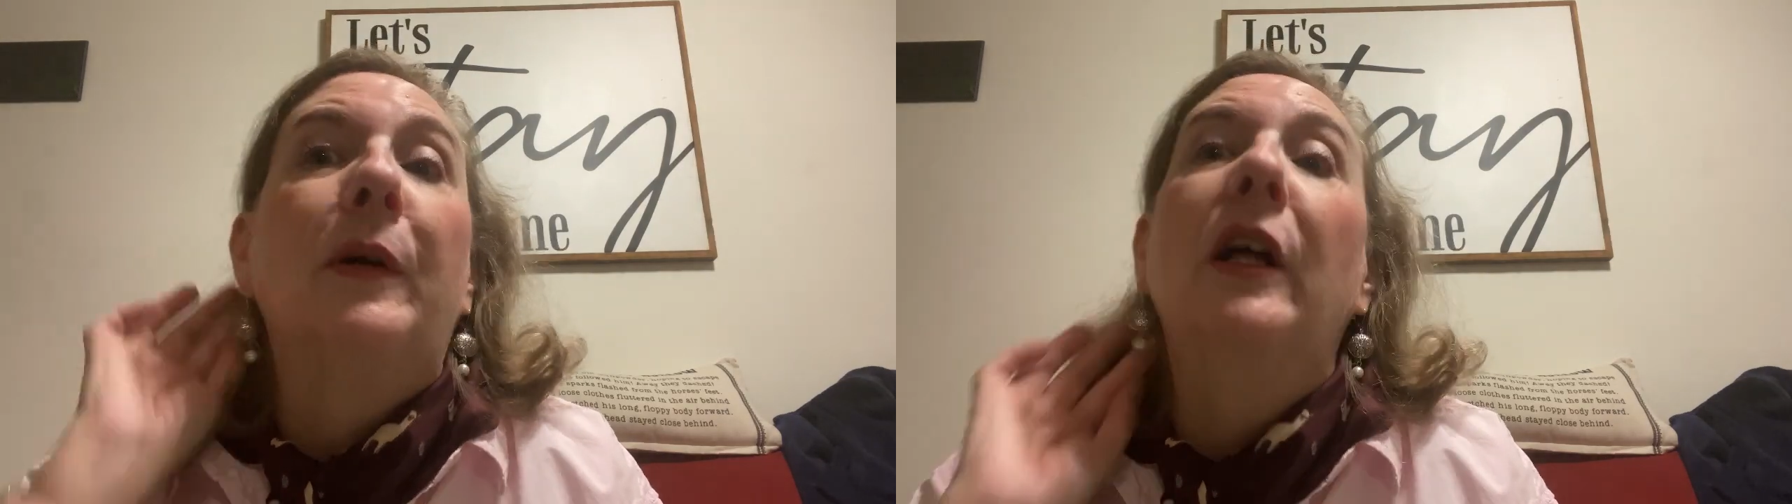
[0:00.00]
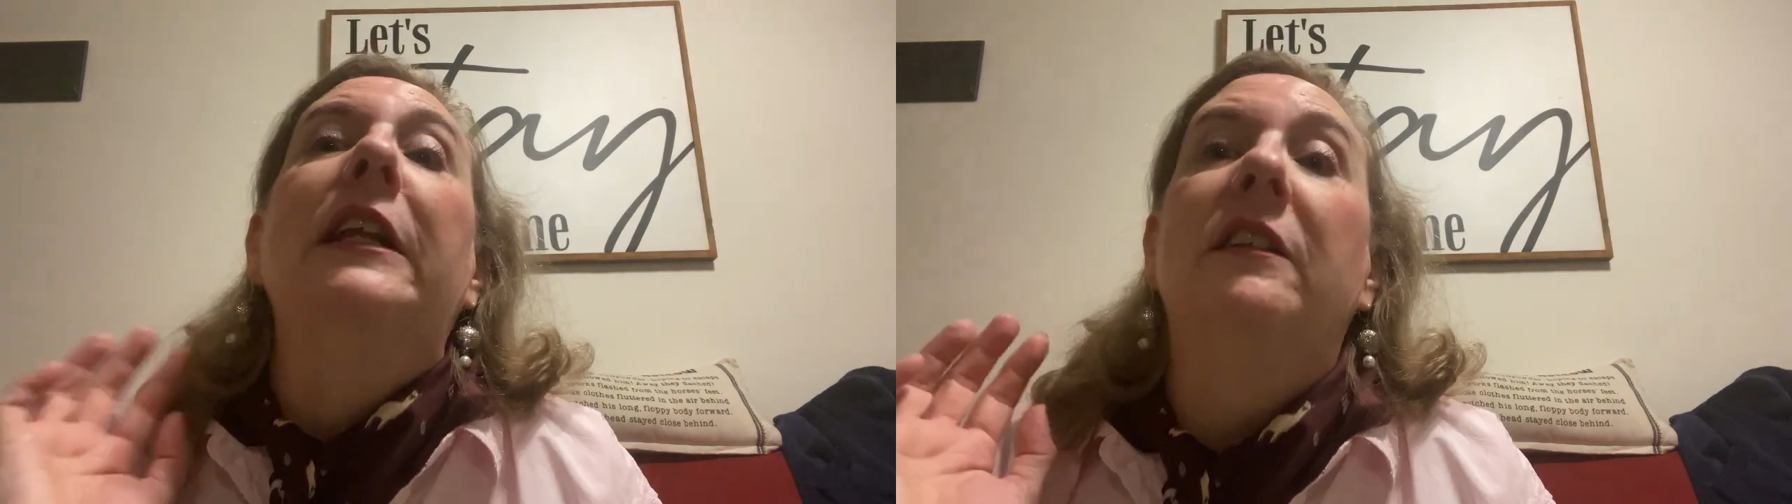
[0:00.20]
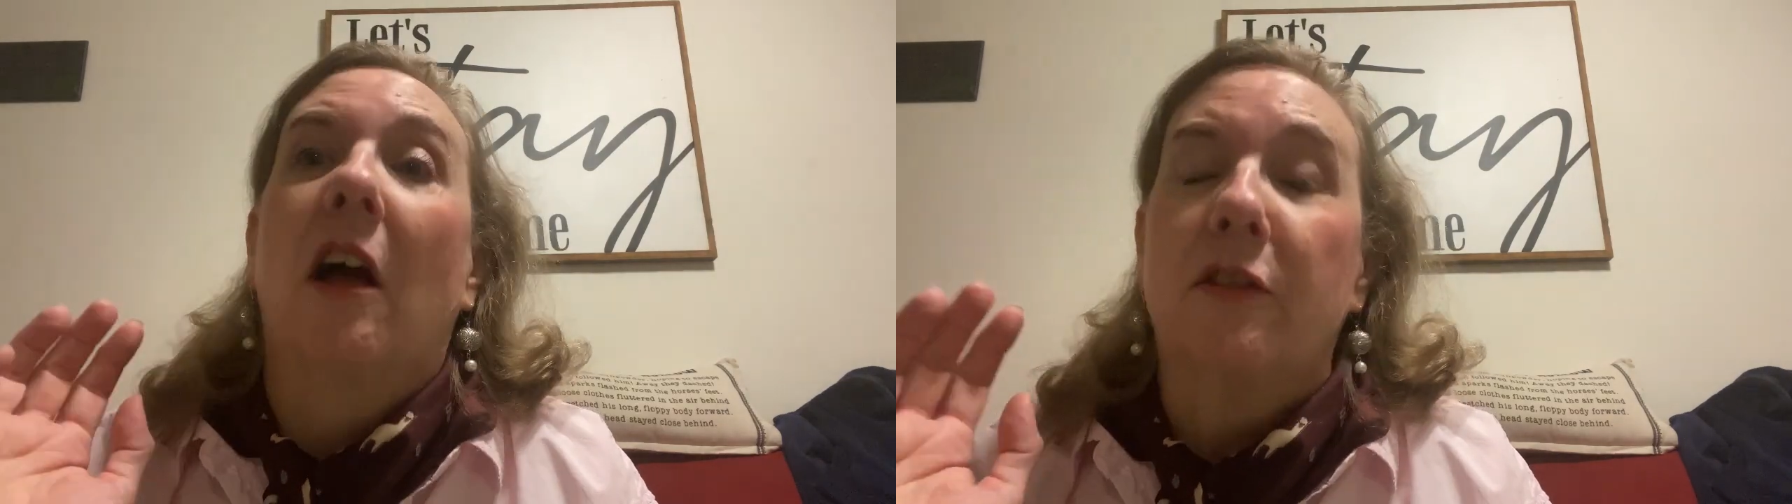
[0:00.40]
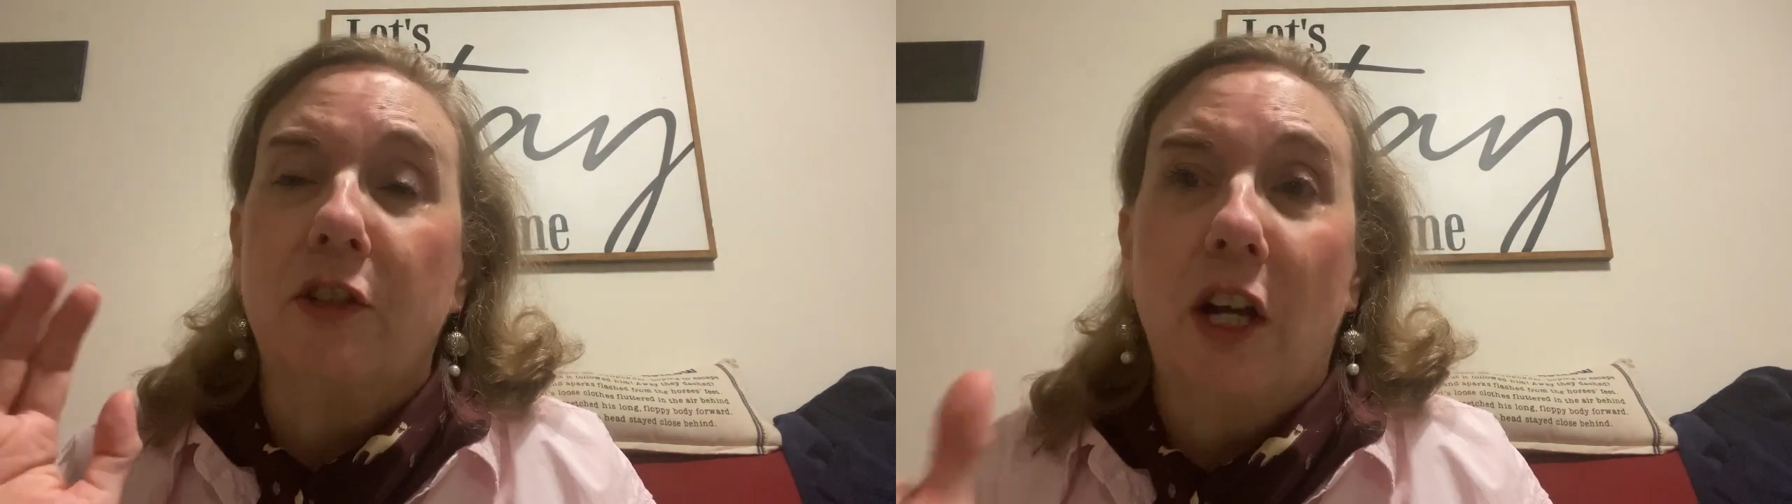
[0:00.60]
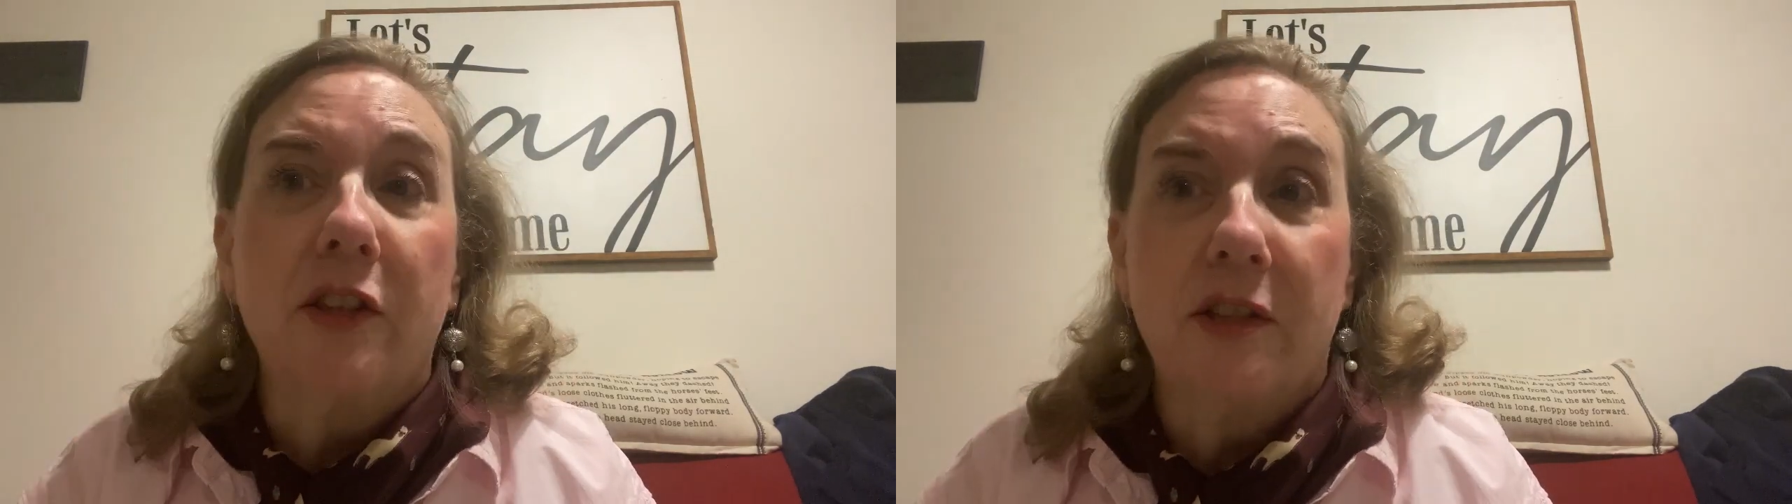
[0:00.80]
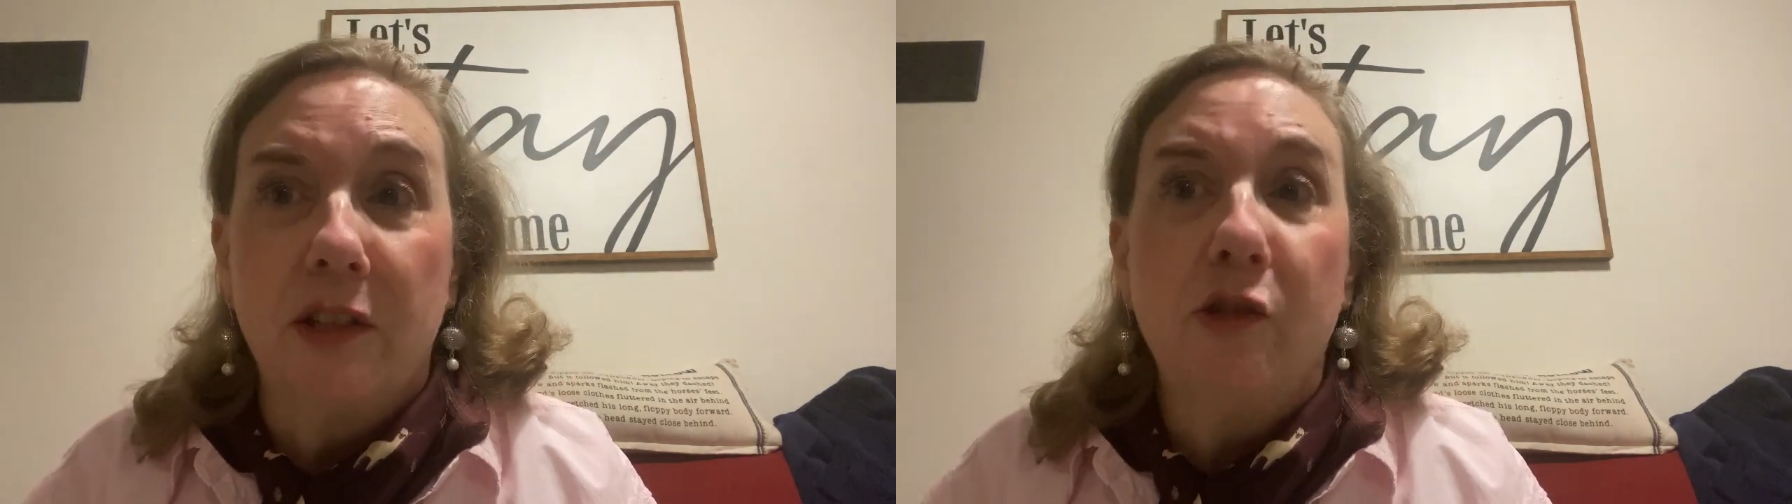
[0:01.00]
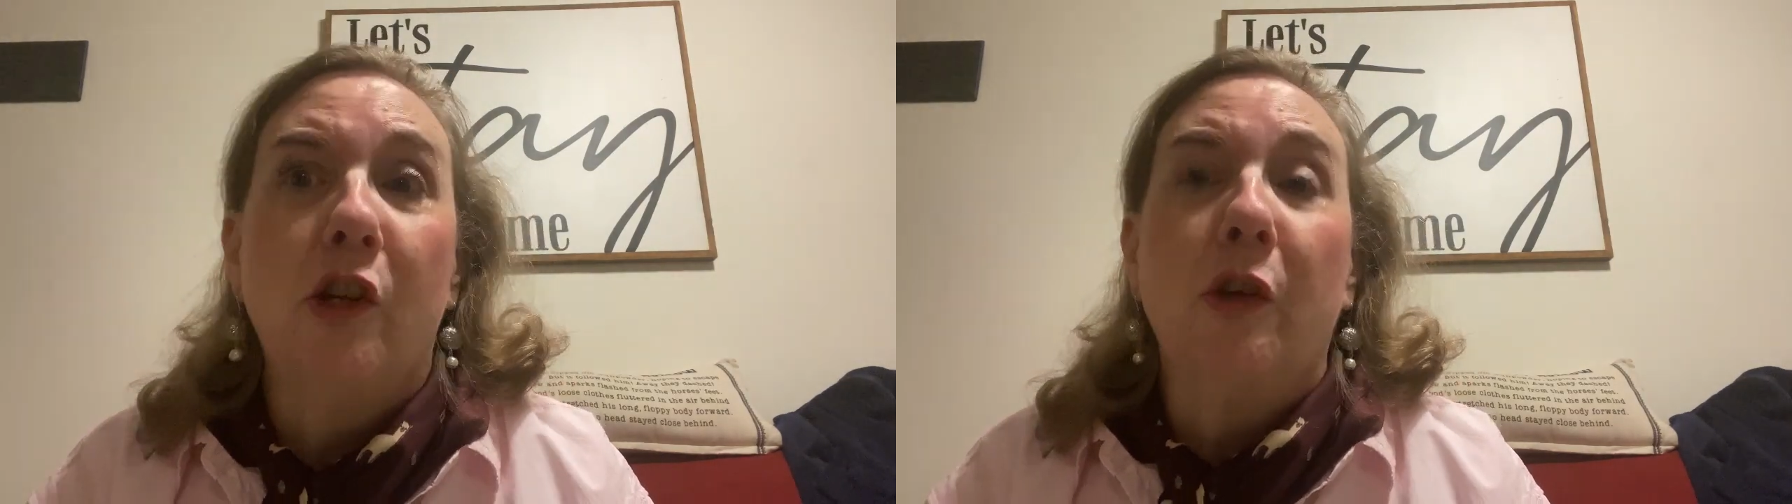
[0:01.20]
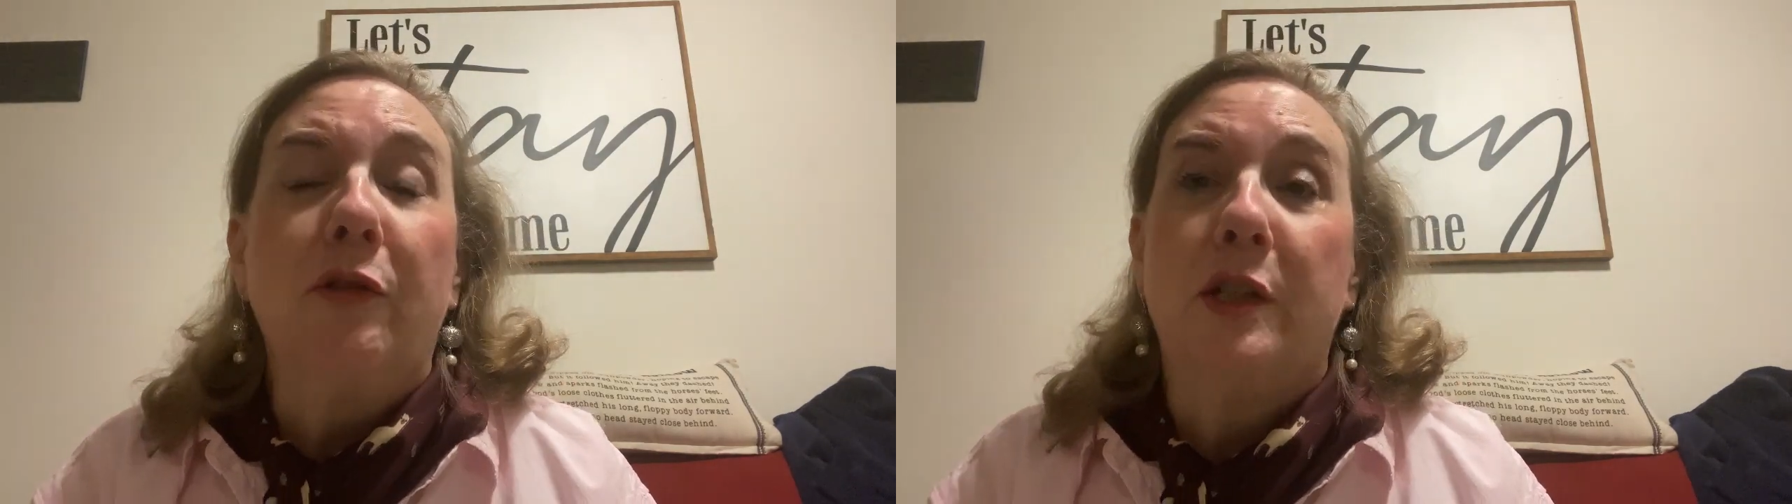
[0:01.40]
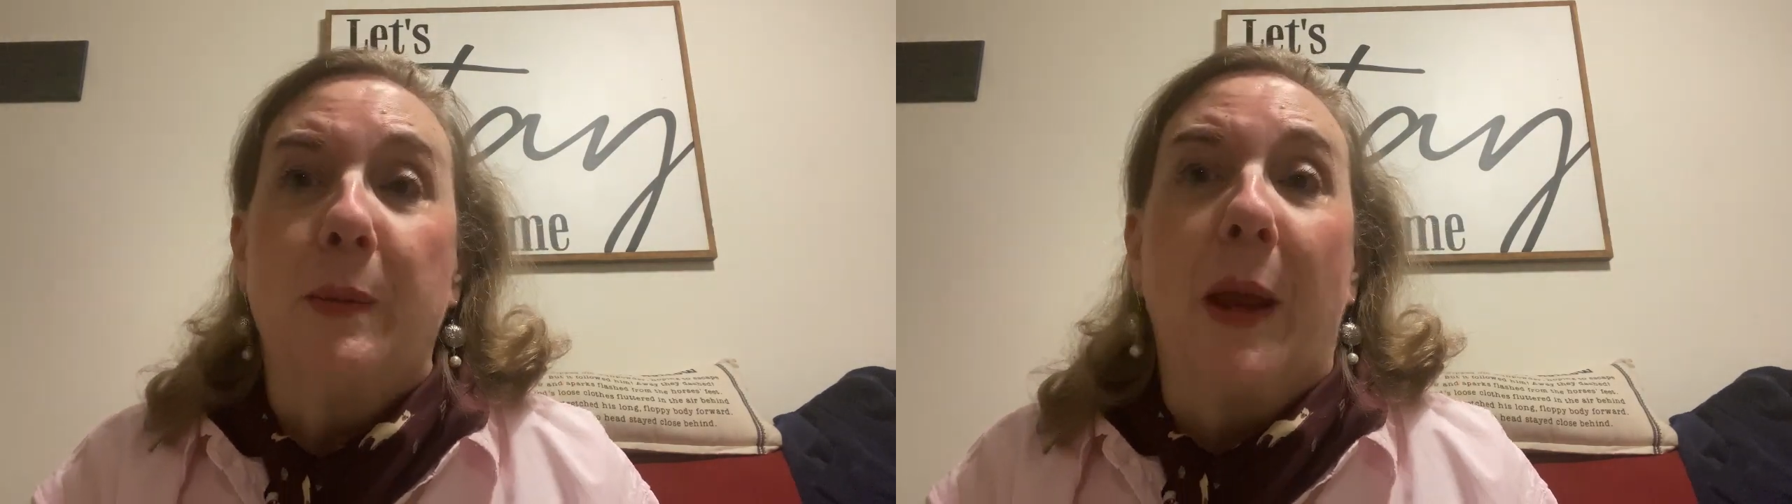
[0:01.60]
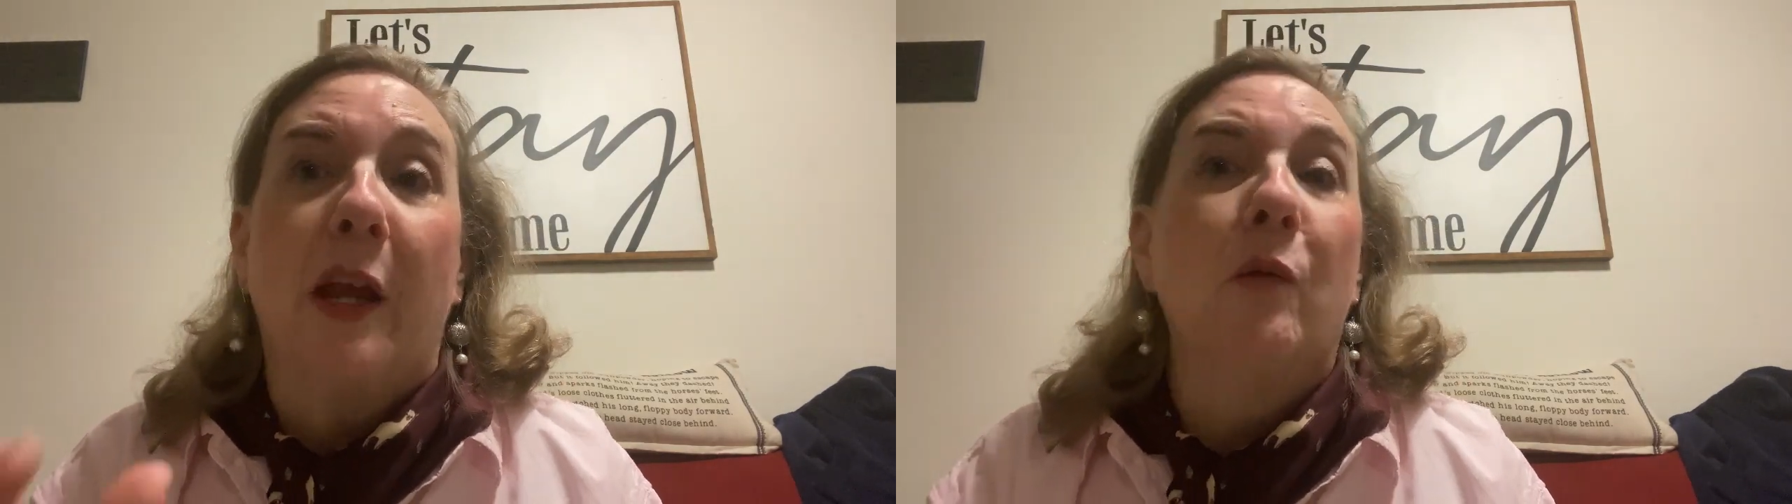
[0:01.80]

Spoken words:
And Dr. Hudson chose to make it